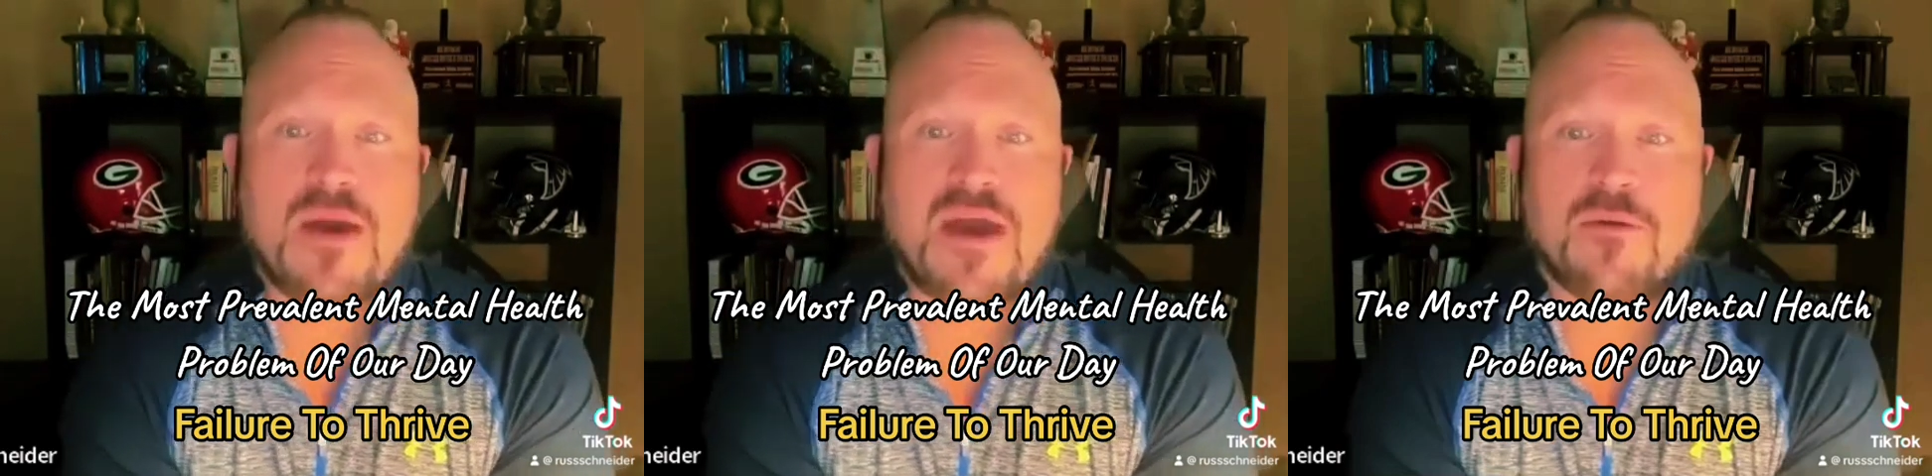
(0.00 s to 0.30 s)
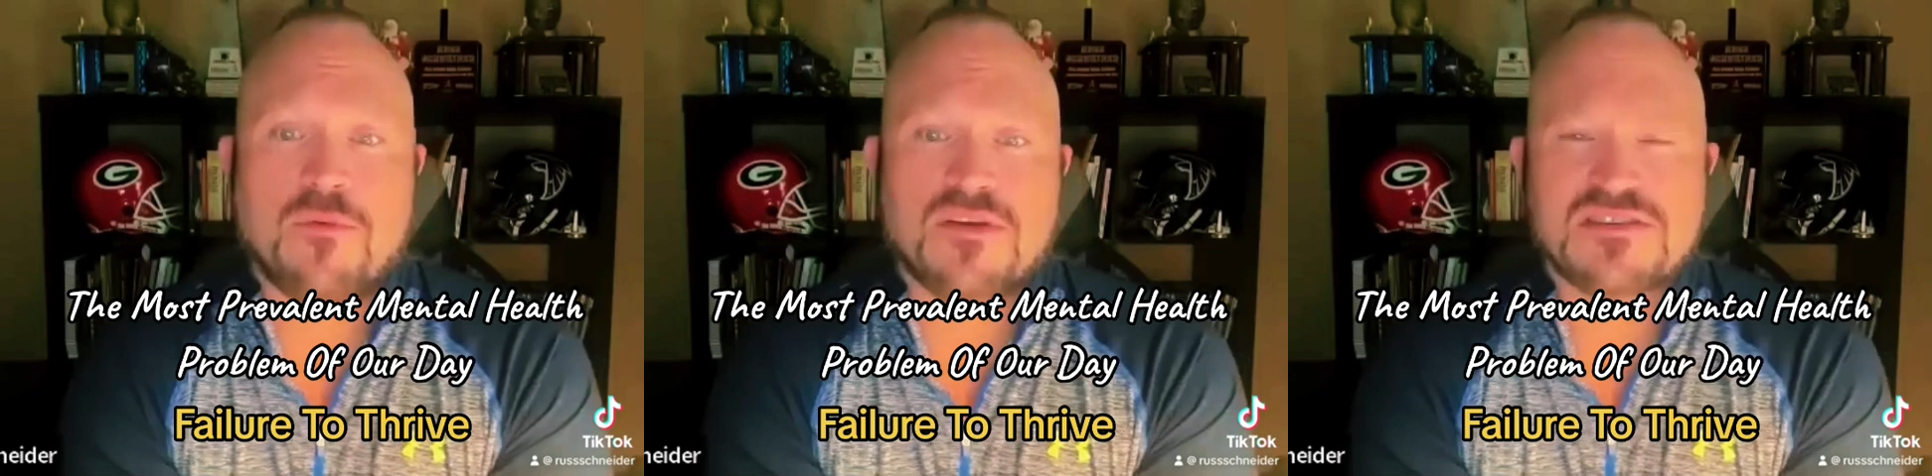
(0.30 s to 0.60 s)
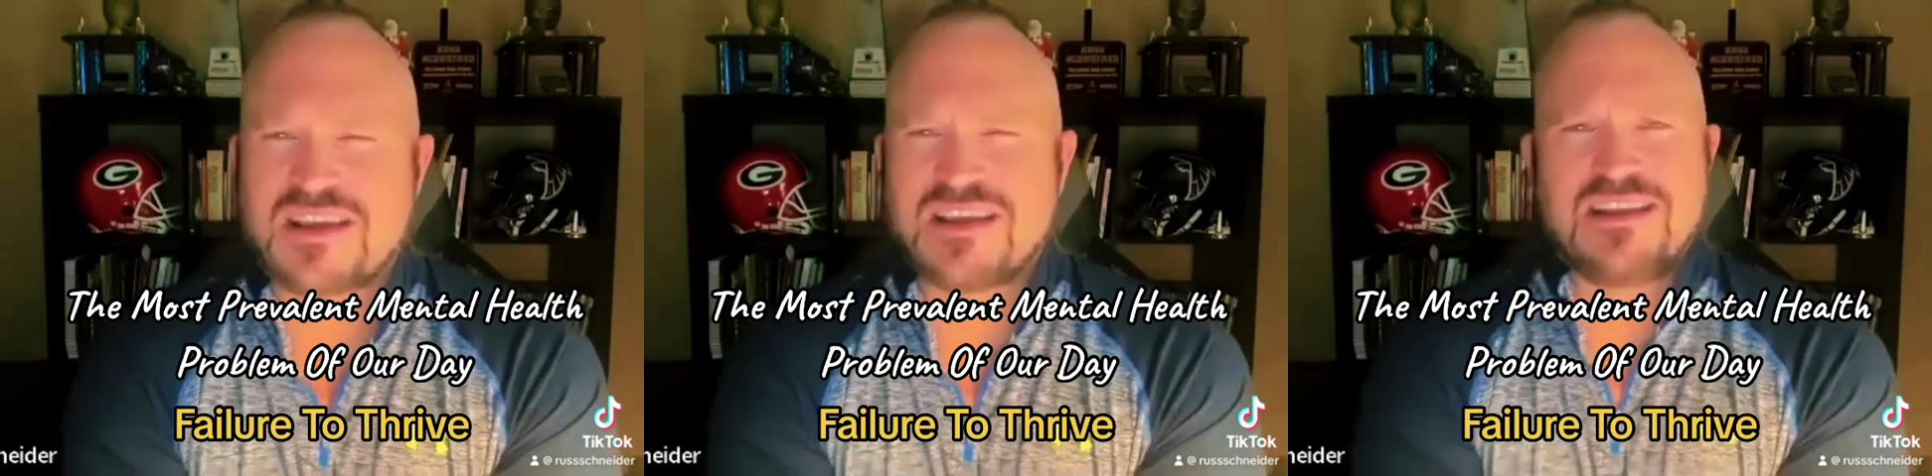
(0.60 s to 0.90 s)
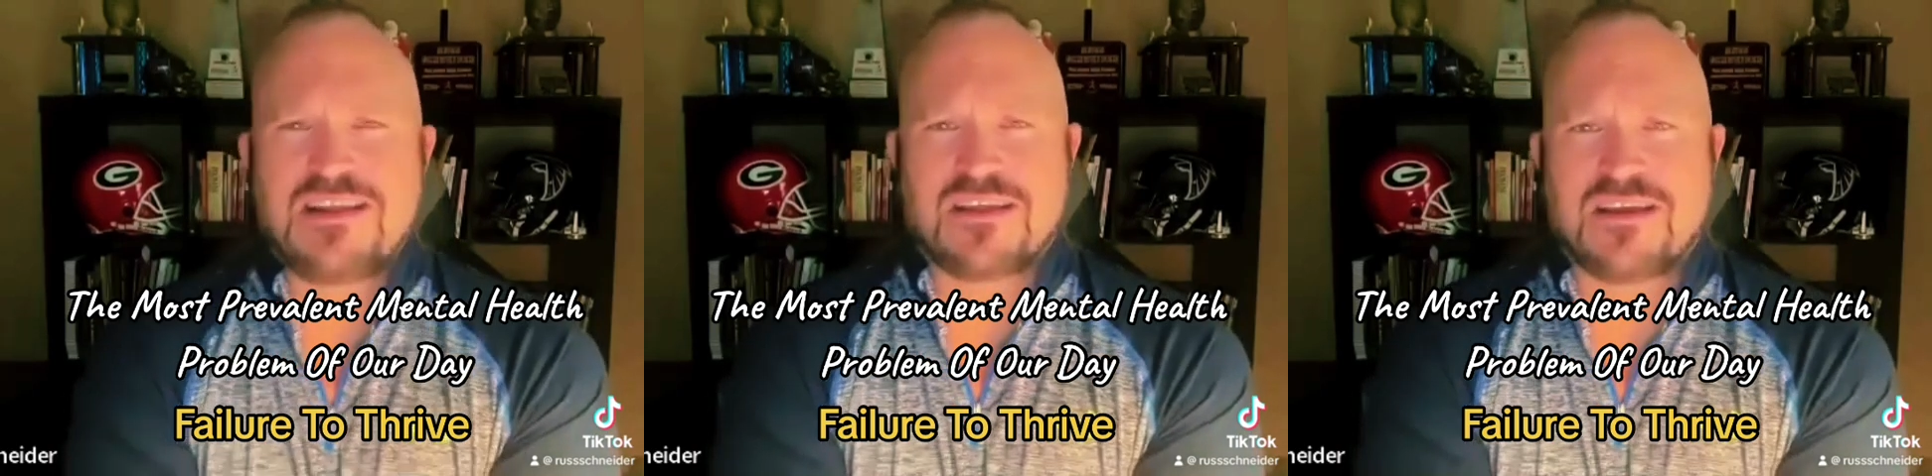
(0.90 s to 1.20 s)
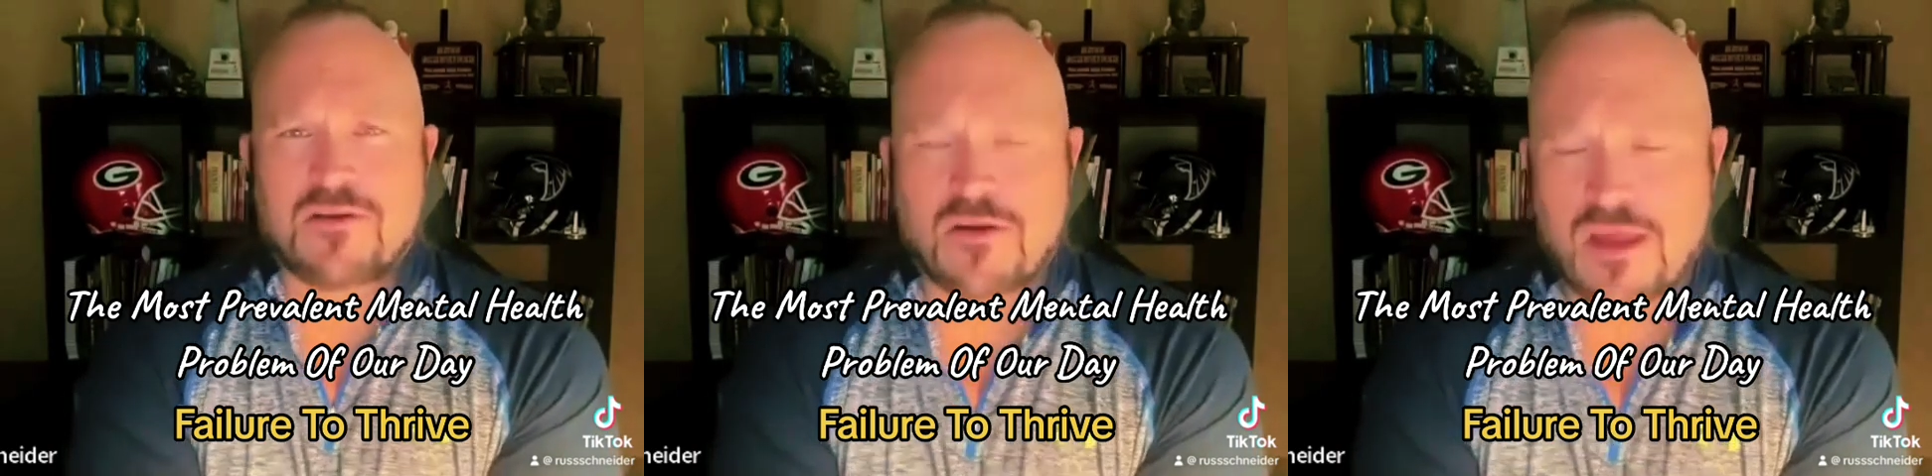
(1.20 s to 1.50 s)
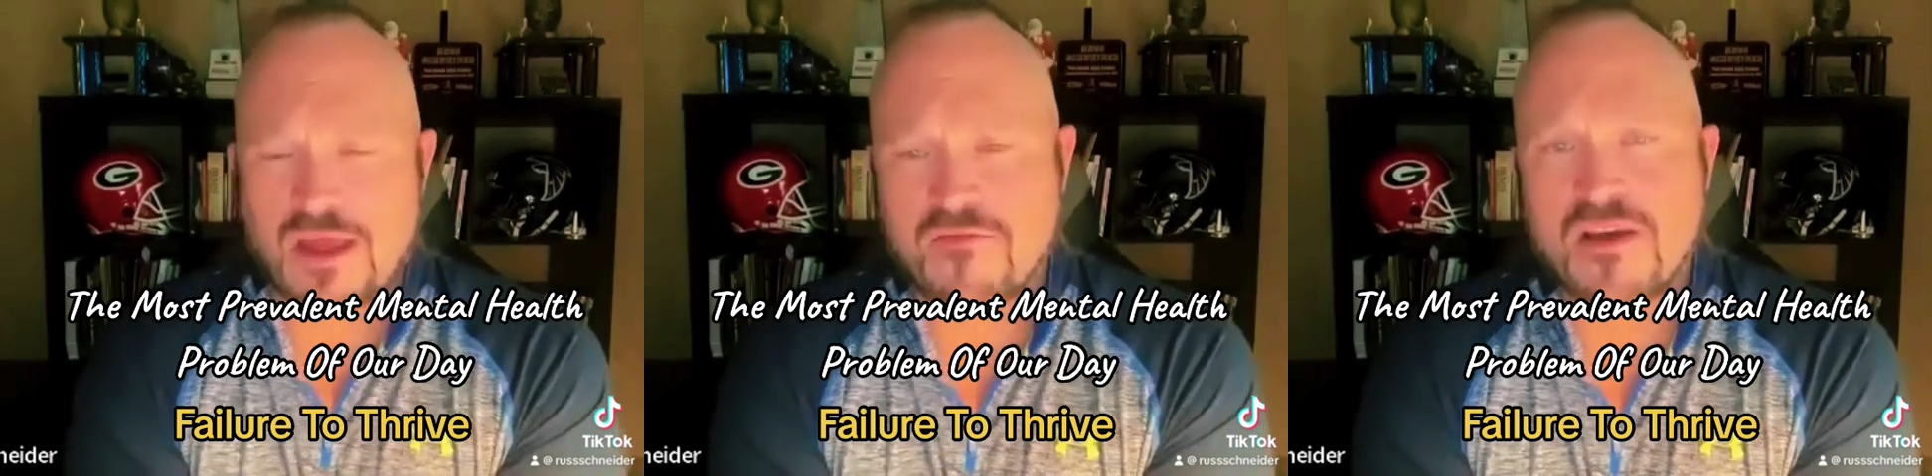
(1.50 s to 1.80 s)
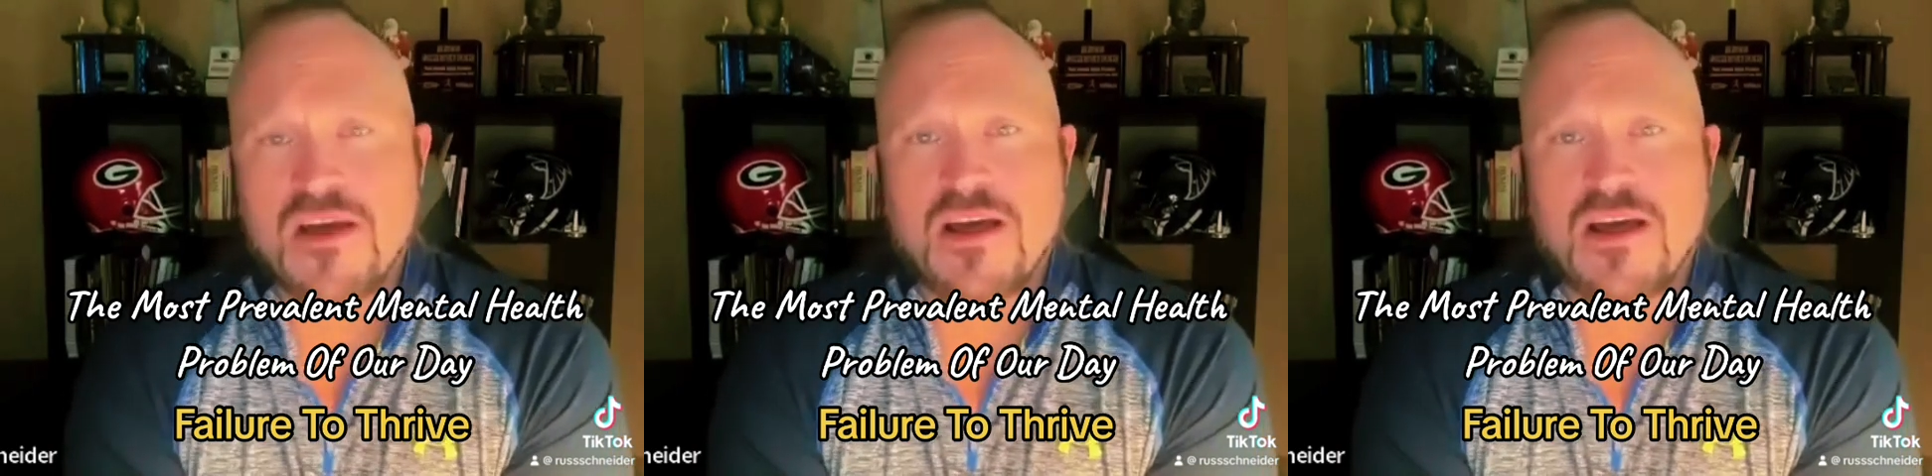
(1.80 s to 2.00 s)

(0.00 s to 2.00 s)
battle this. Just like anything in our life,